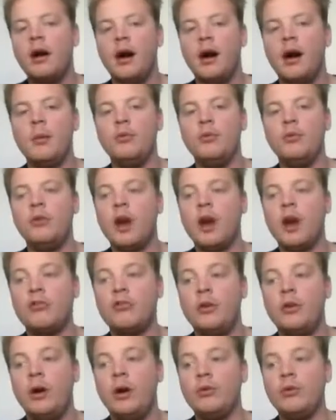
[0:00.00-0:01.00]
You can
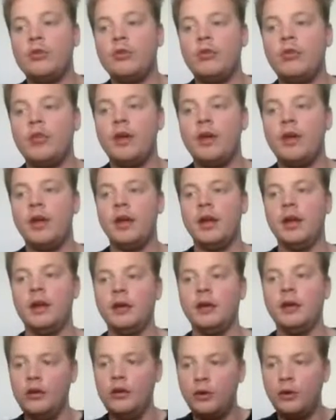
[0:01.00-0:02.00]
actually host
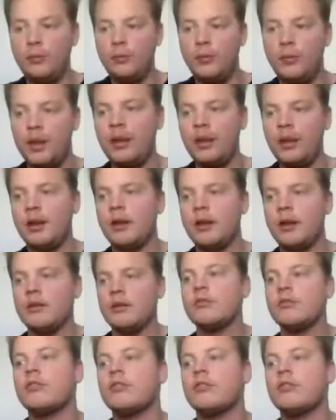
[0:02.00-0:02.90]
the new meeting.